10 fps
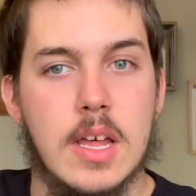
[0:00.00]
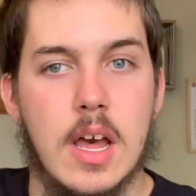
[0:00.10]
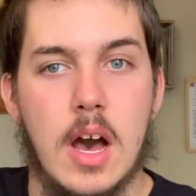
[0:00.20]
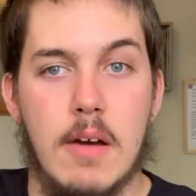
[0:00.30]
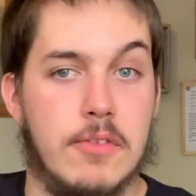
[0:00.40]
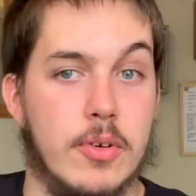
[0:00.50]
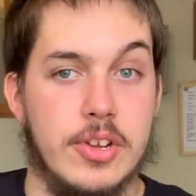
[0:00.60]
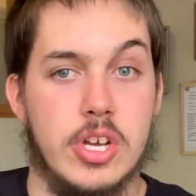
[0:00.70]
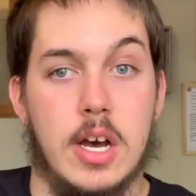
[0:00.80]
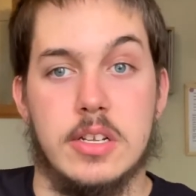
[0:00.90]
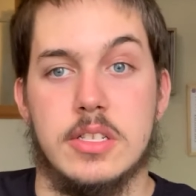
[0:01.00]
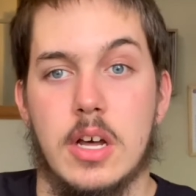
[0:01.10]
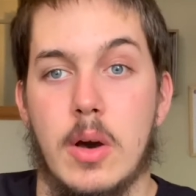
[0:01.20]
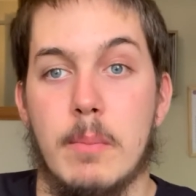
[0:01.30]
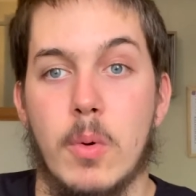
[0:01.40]
after each answer
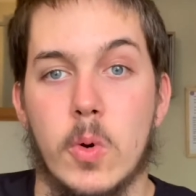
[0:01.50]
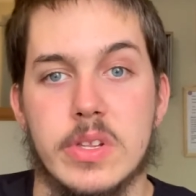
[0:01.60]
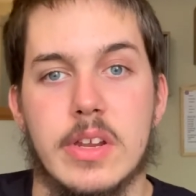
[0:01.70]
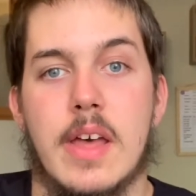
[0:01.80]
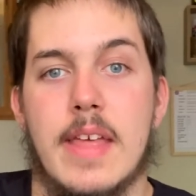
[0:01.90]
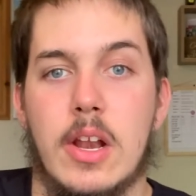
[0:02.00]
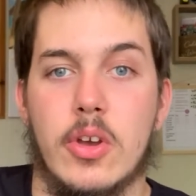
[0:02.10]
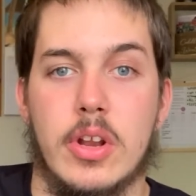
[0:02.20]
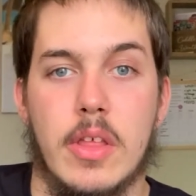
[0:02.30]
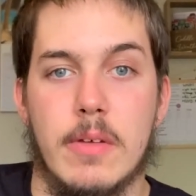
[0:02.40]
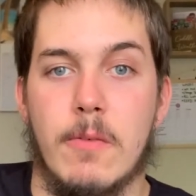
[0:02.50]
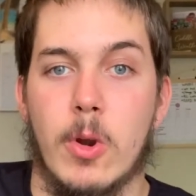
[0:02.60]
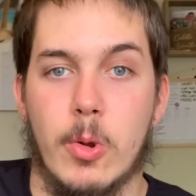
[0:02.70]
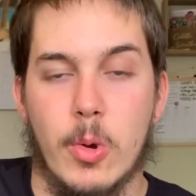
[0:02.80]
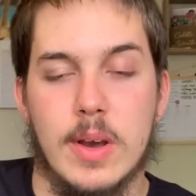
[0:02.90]
I'm pausing it and then looking at the
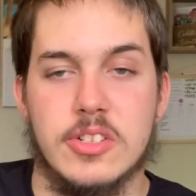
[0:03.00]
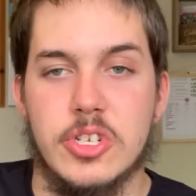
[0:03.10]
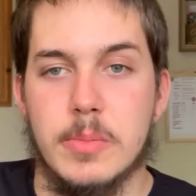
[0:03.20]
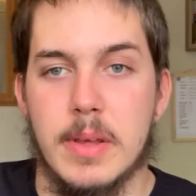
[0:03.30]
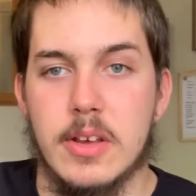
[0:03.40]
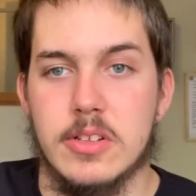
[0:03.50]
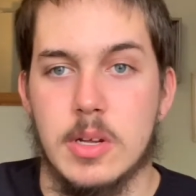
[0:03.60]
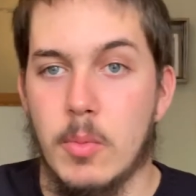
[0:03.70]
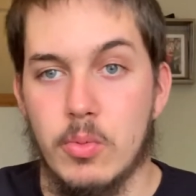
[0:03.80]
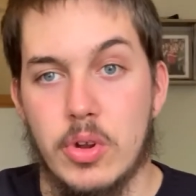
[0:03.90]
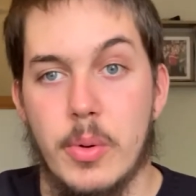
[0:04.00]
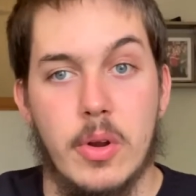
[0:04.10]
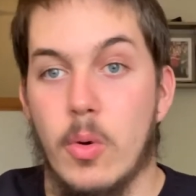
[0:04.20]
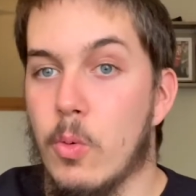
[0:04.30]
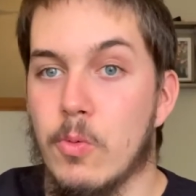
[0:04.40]
following question, because I'm doing it
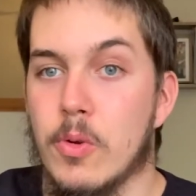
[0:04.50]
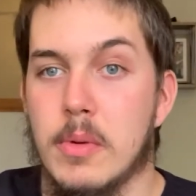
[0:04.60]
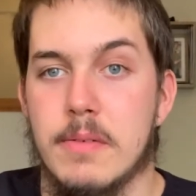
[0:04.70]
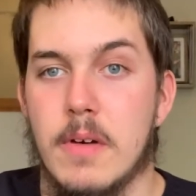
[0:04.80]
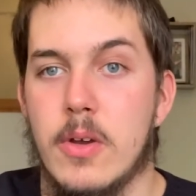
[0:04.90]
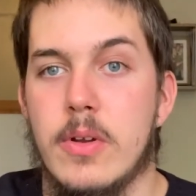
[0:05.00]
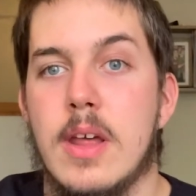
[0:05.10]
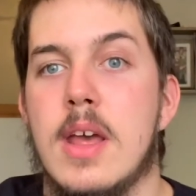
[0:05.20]
all through my phone.